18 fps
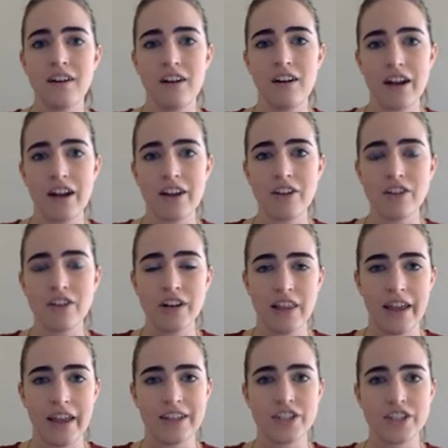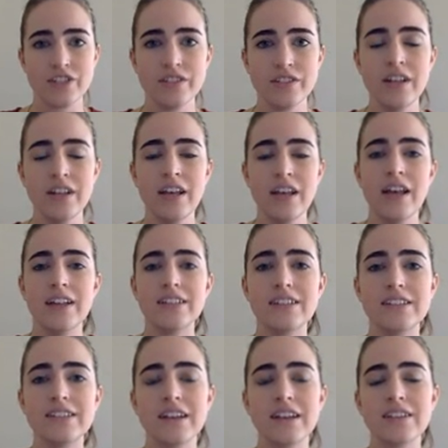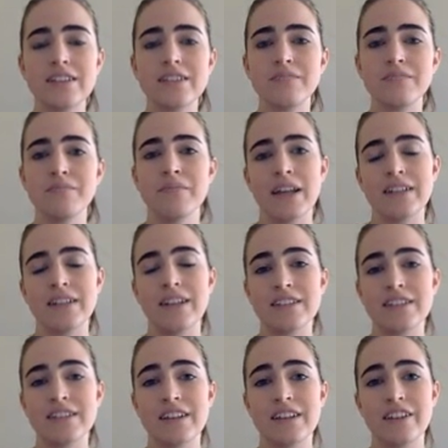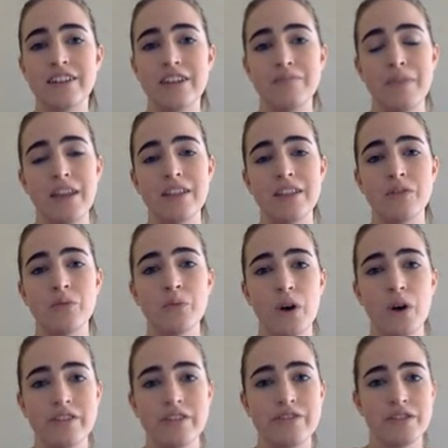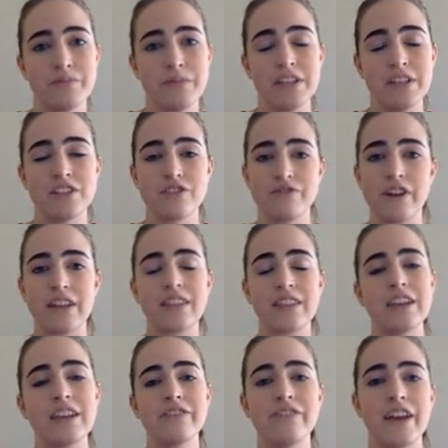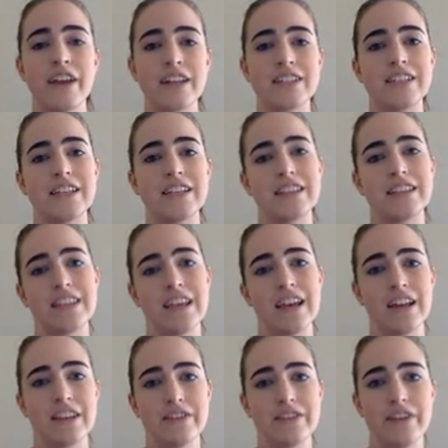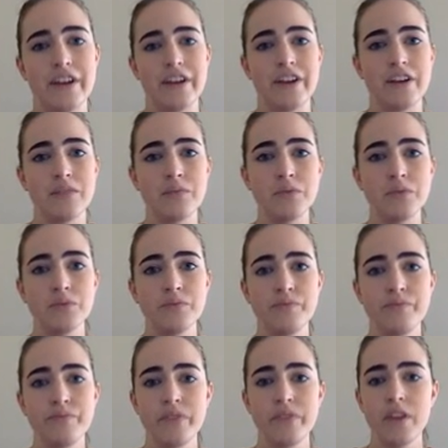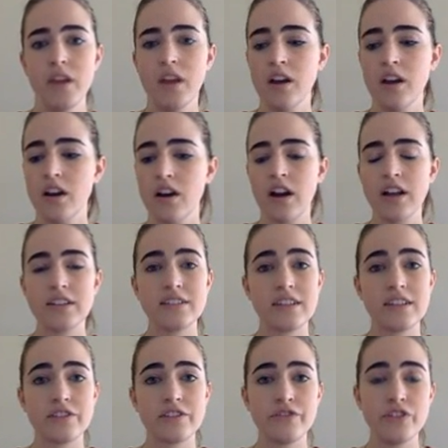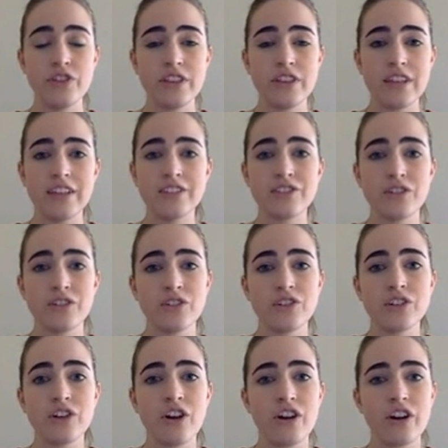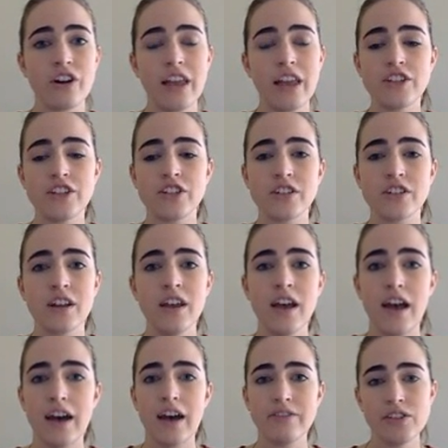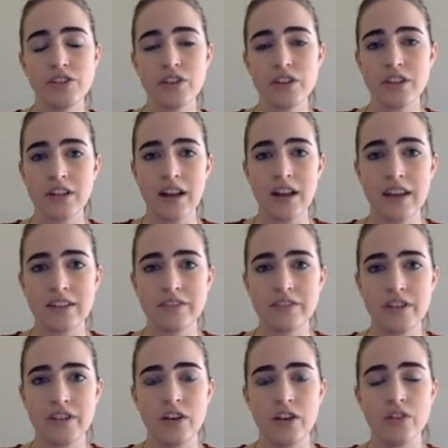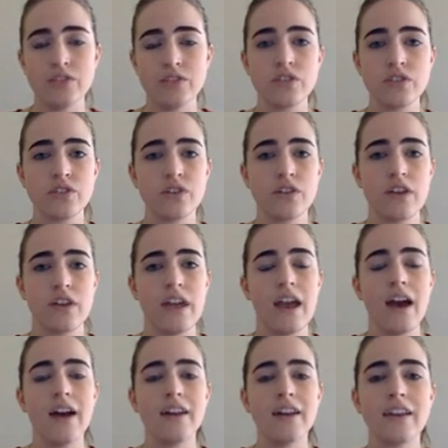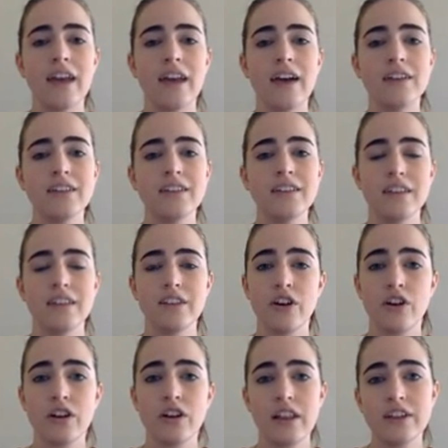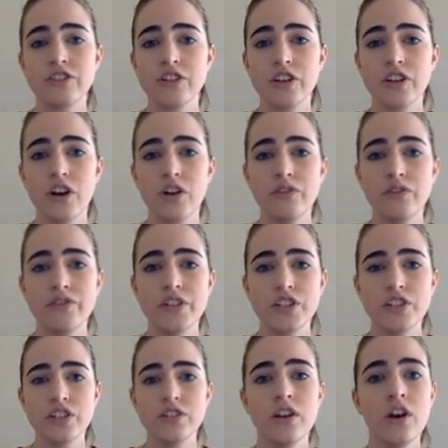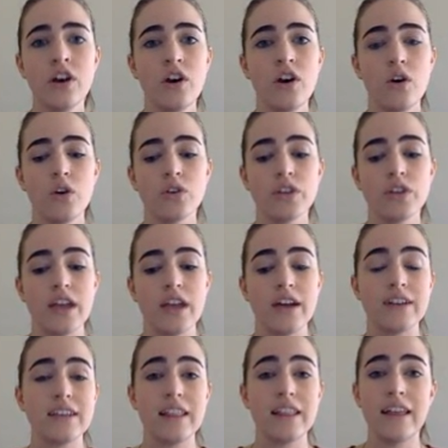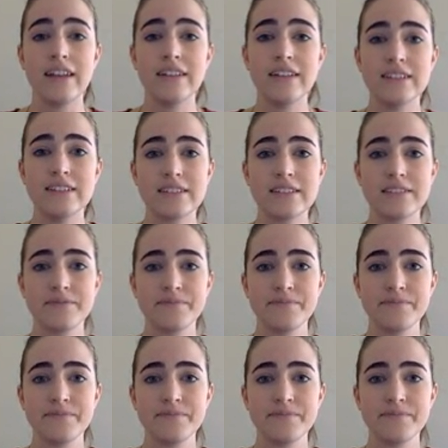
high correlation, doesn't necessarily mean that one of them is directly affecting the other variable. All right, so that's a few things on correlation. Have a look at the next videos that show you how to calculate the correlation coefficient on your calculators.